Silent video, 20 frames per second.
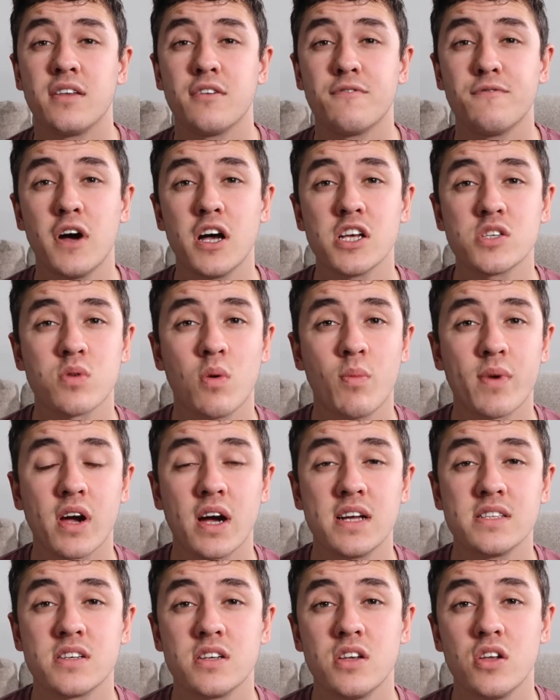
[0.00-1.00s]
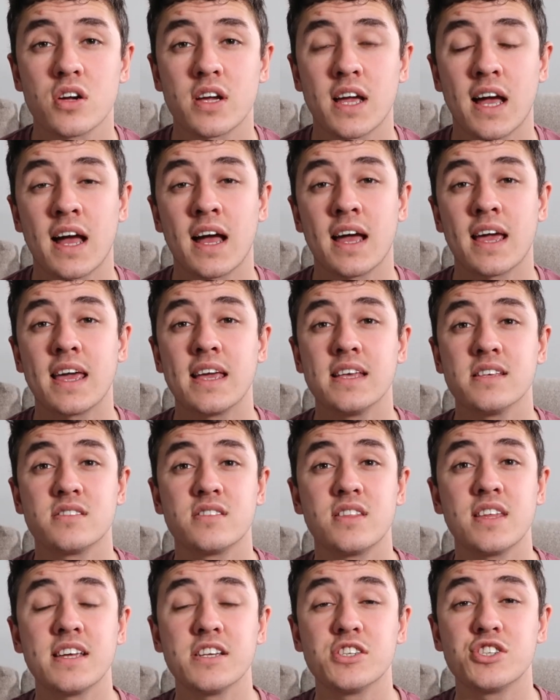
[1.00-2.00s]
the first one we're going to look at
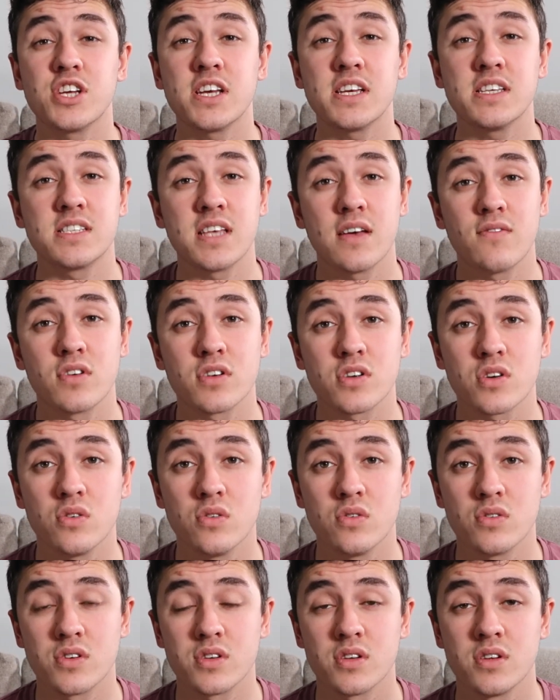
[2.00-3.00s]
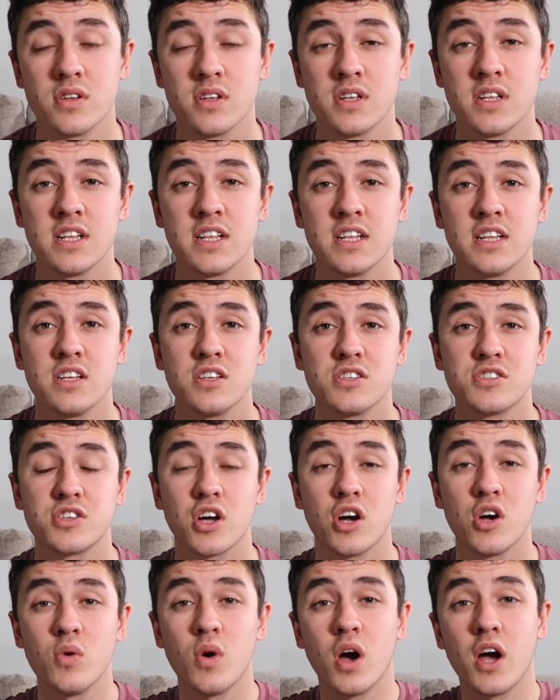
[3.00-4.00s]
is the G7 chord.
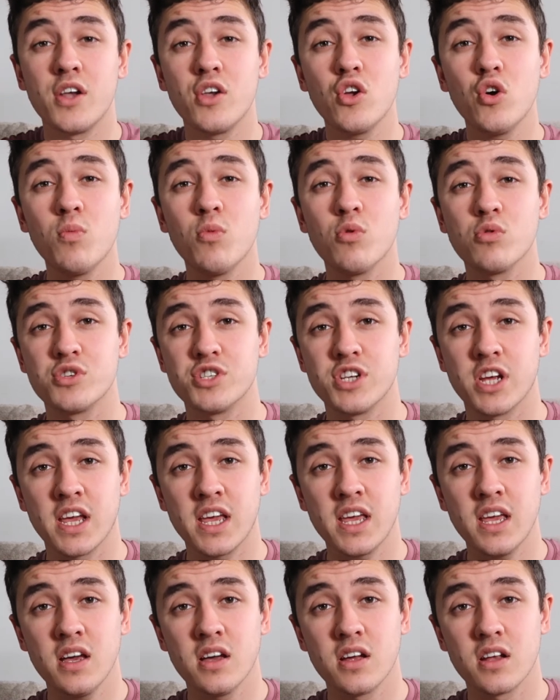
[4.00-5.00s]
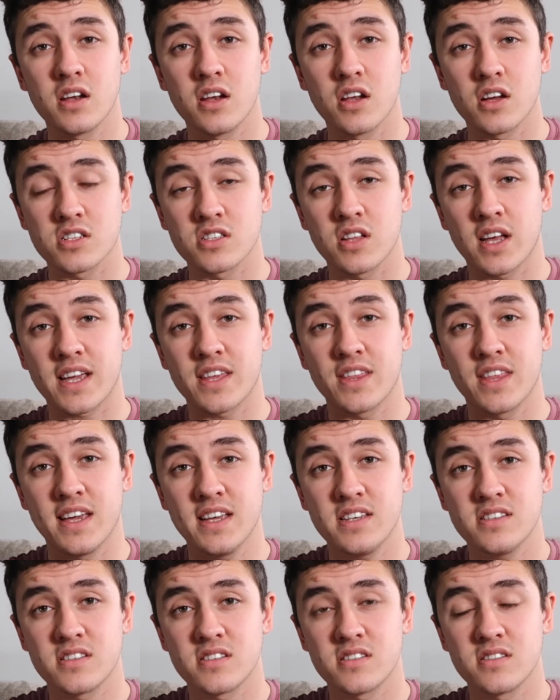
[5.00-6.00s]
So a normal G looks like
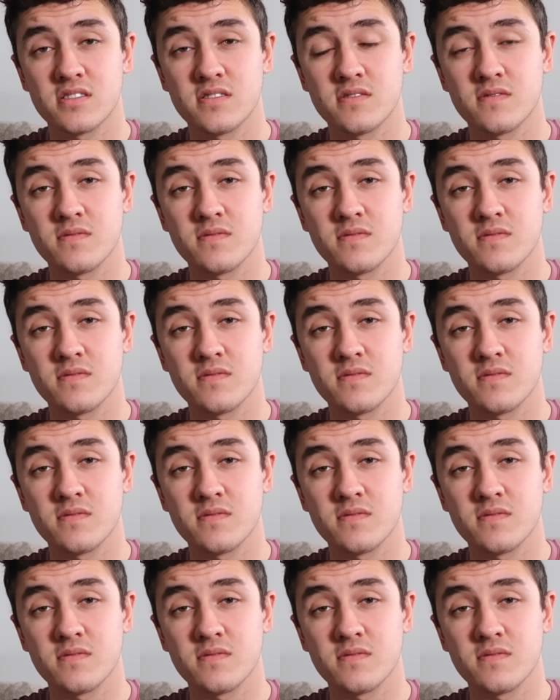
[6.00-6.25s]
this,